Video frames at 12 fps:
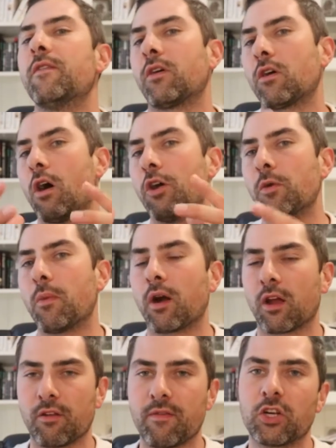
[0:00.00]
The condo
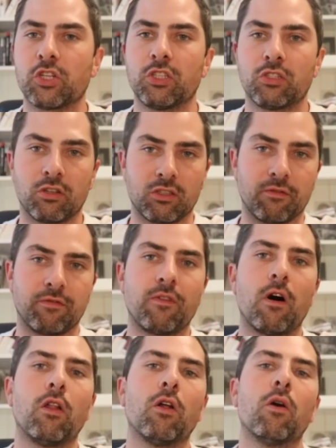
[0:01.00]
market eventually starts to
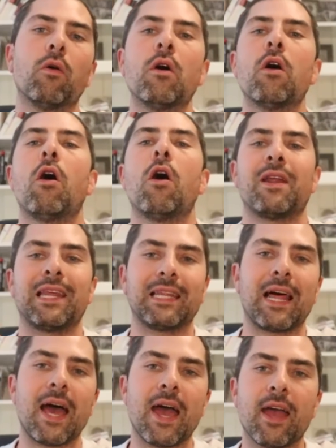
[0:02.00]
follow on a
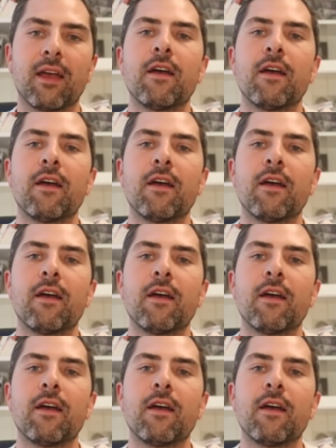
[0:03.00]
lag.